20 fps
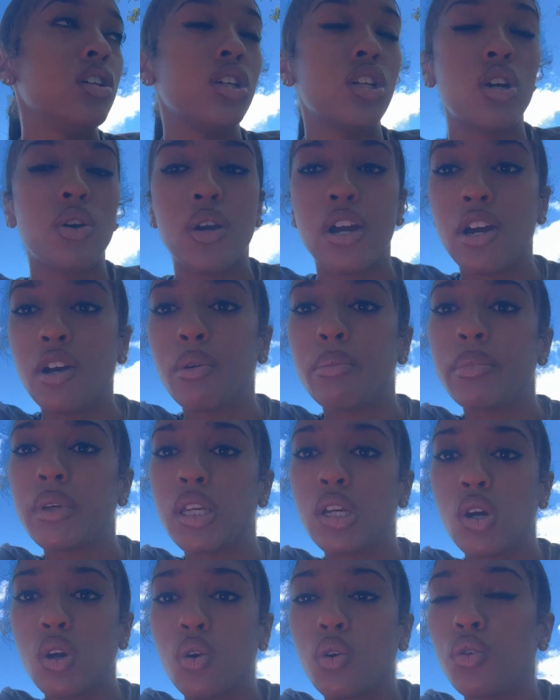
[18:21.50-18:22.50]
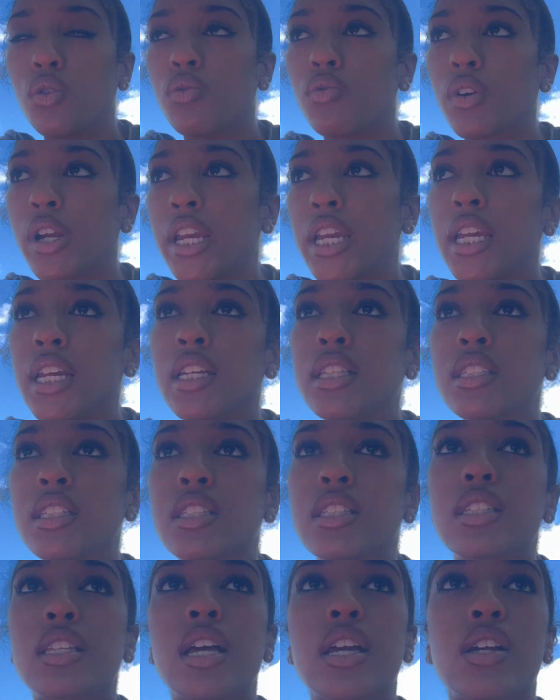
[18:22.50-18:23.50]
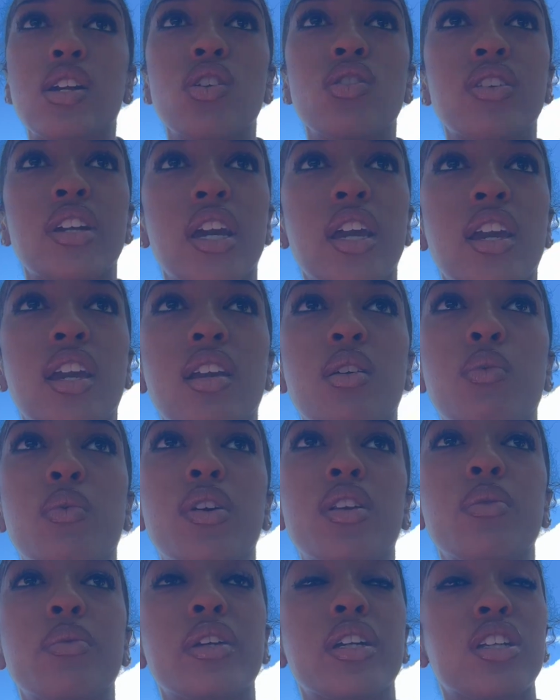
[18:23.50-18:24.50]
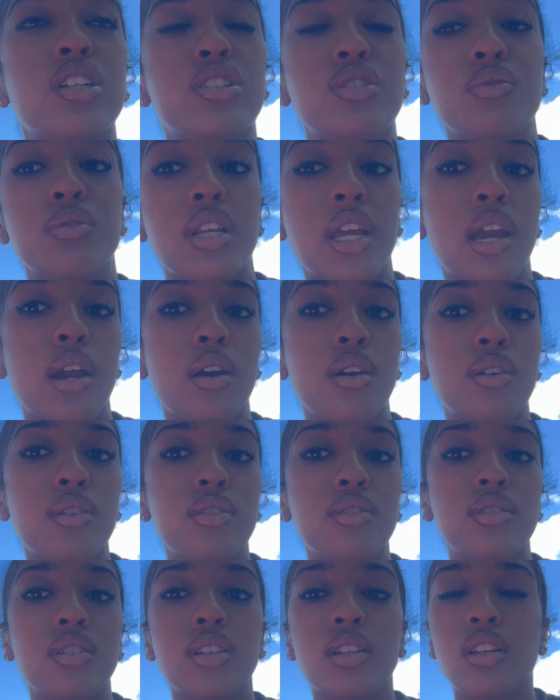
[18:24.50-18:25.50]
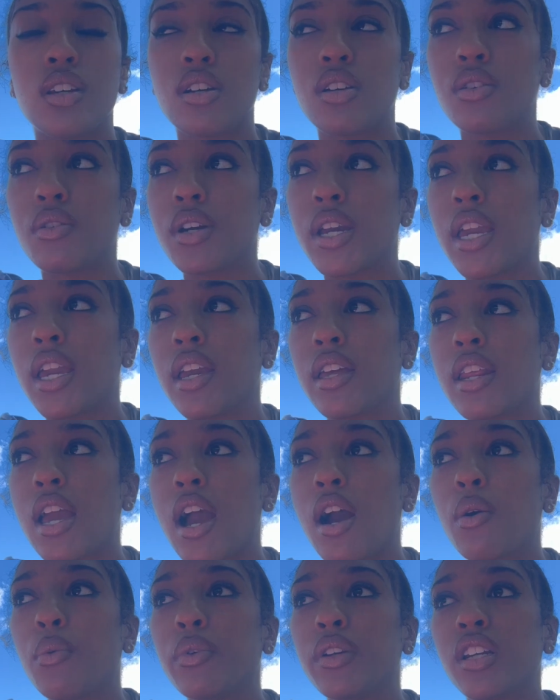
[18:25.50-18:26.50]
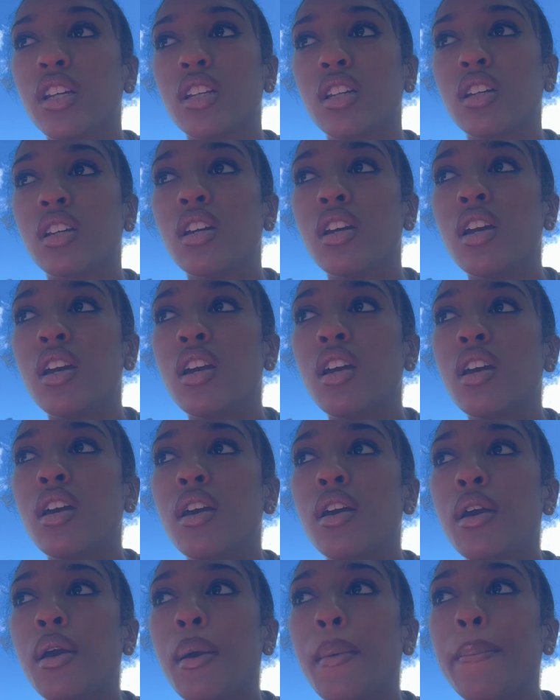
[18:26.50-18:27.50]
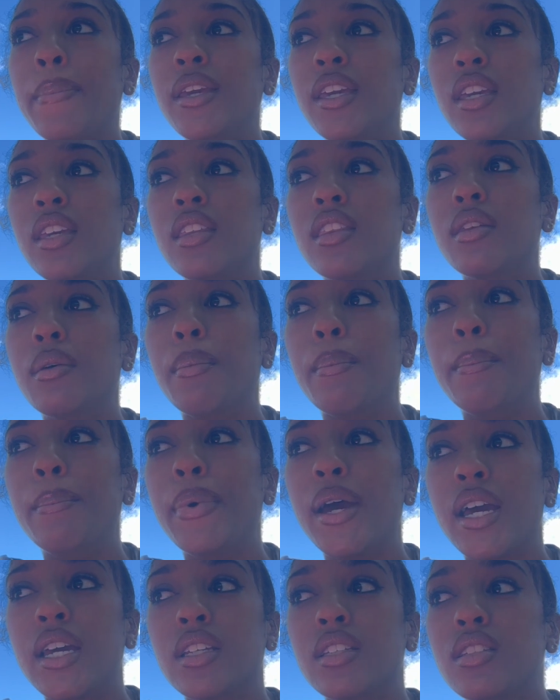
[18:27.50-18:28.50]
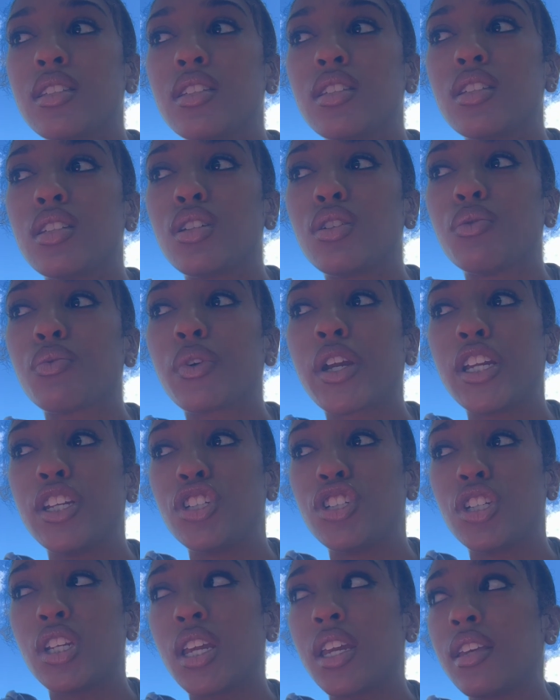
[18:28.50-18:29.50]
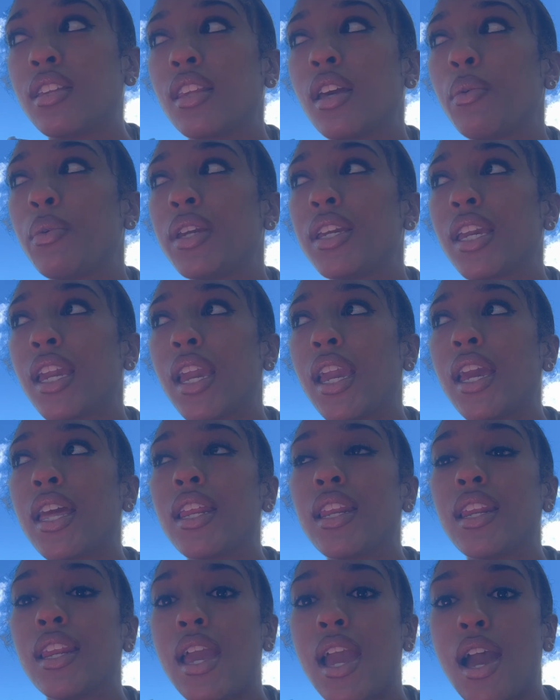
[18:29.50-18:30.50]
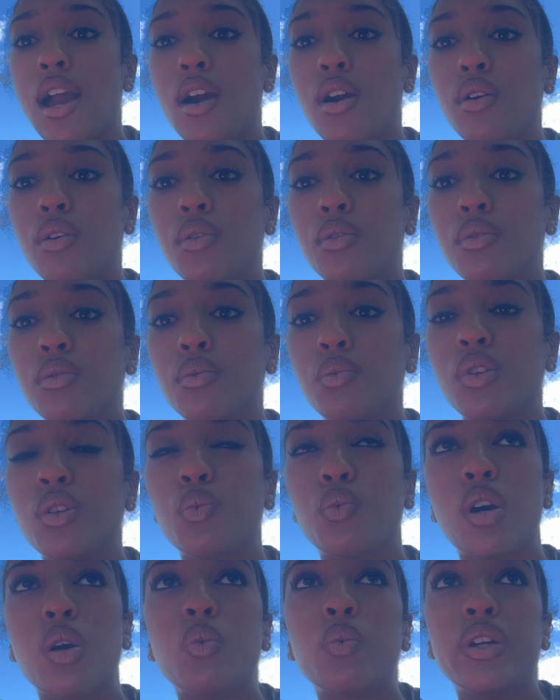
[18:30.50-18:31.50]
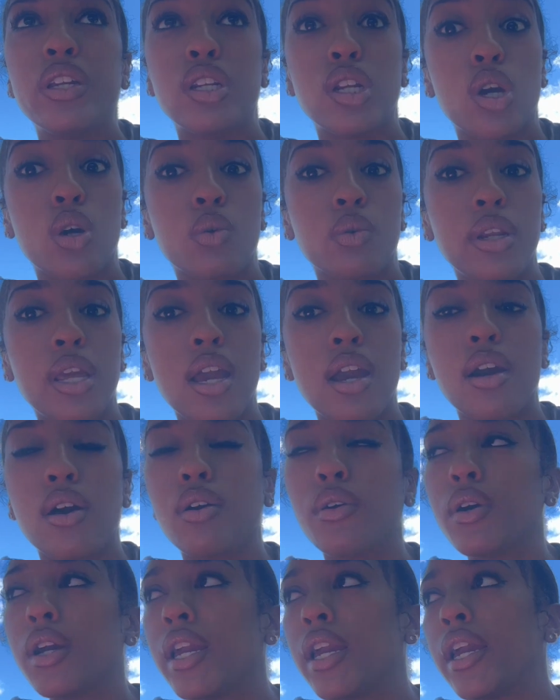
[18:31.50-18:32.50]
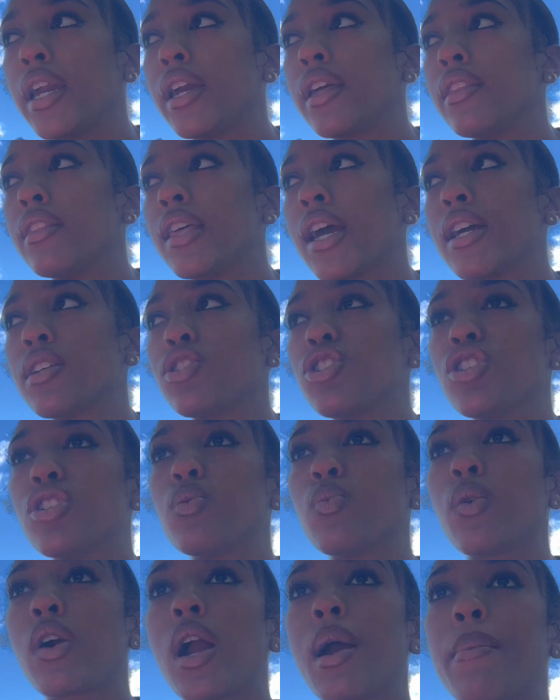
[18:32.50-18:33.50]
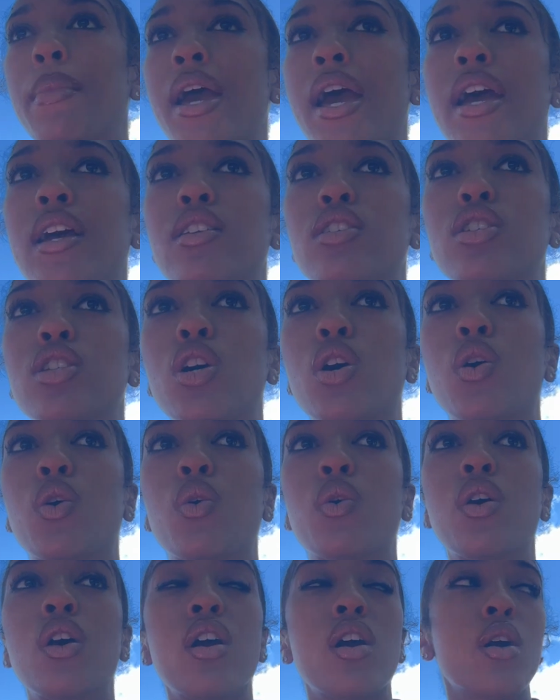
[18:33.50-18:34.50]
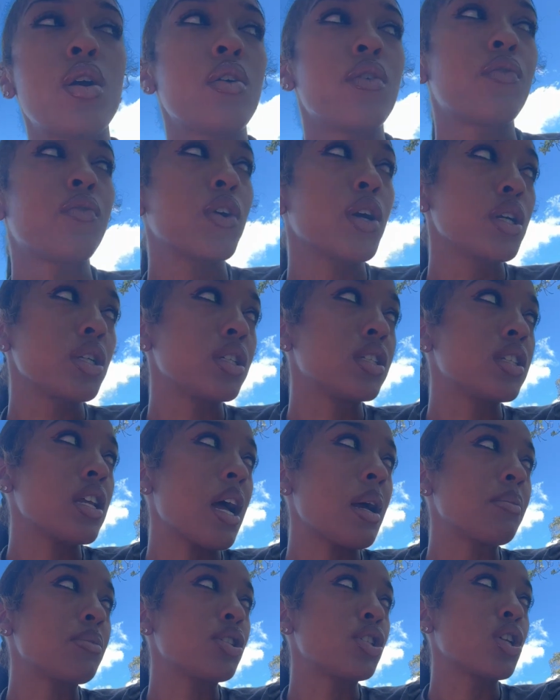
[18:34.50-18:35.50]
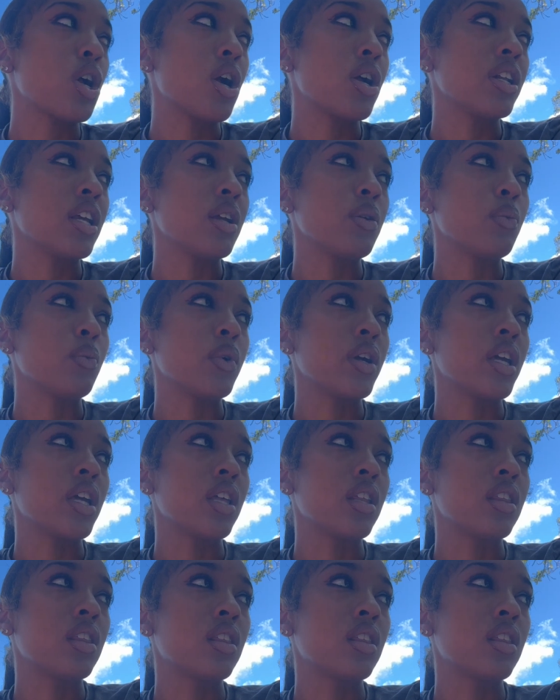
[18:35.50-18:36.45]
know, help me hold the reins, it's like, okay, what are we going to do now? You know, and how are we going to be the best regime that we can now with what we know now? And that's just where I'm at. So first, I'm starting with,